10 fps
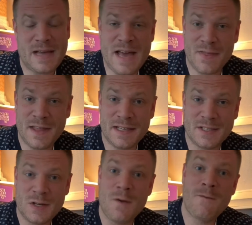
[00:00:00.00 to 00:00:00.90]

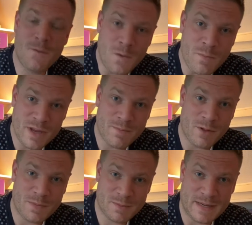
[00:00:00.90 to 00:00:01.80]
ethics for people
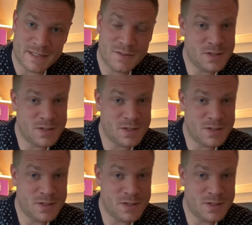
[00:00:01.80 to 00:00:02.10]
perspective,